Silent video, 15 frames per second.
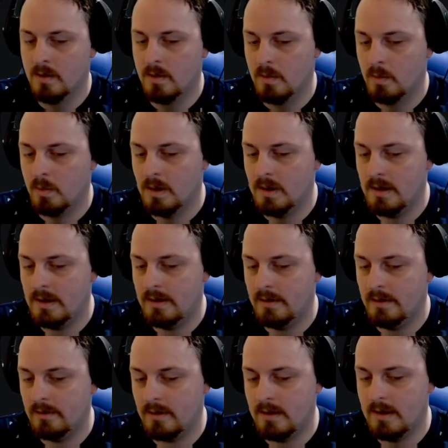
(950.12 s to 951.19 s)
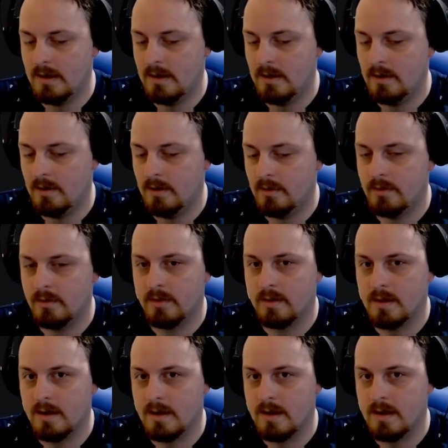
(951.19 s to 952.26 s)
What is
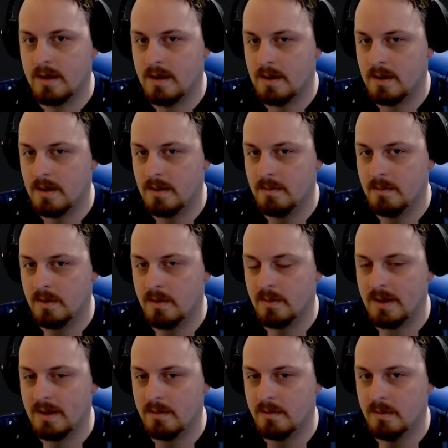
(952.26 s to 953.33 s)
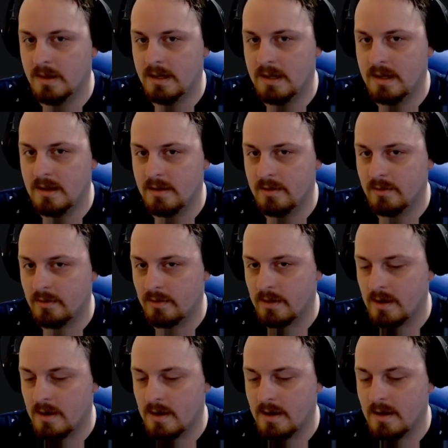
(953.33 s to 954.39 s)
the? Oh wait, what is
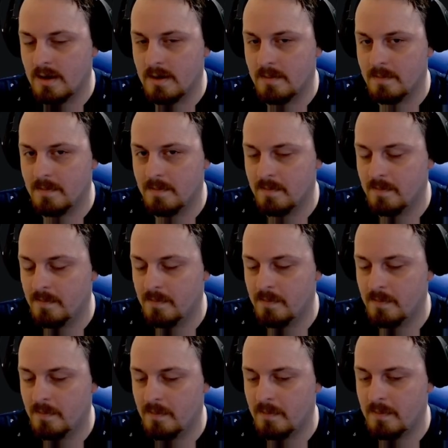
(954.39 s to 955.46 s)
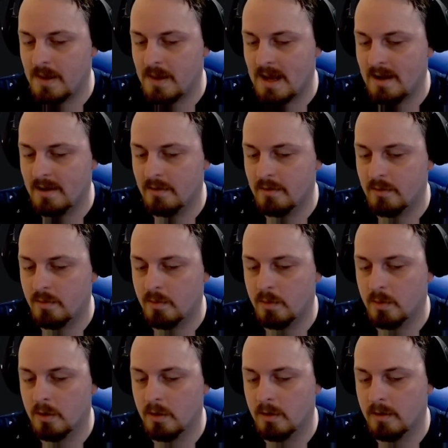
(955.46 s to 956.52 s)
the
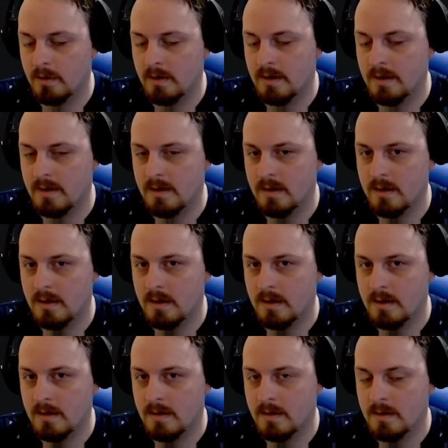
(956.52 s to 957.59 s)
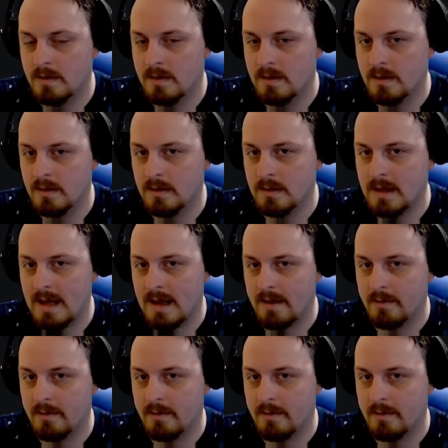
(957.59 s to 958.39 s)
password length?